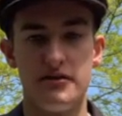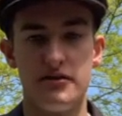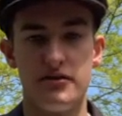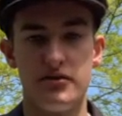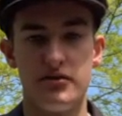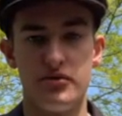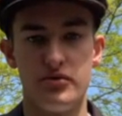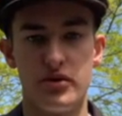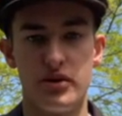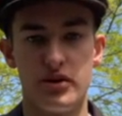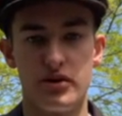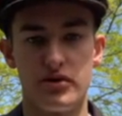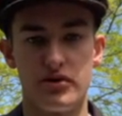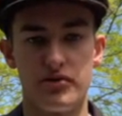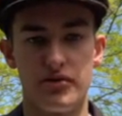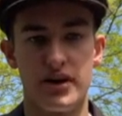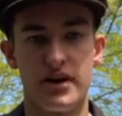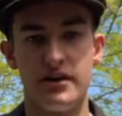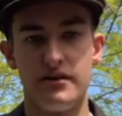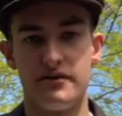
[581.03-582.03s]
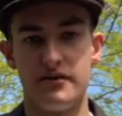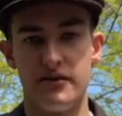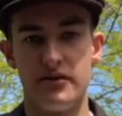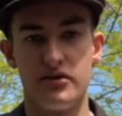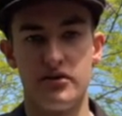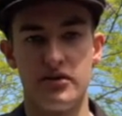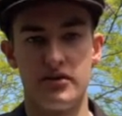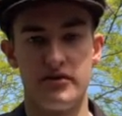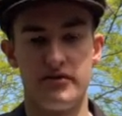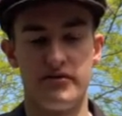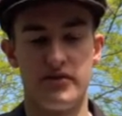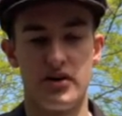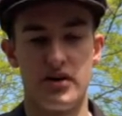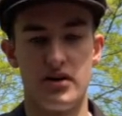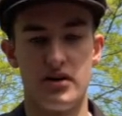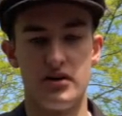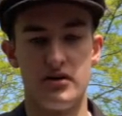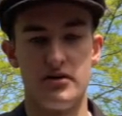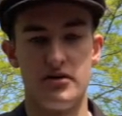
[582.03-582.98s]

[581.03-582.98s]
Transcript: to a great deal of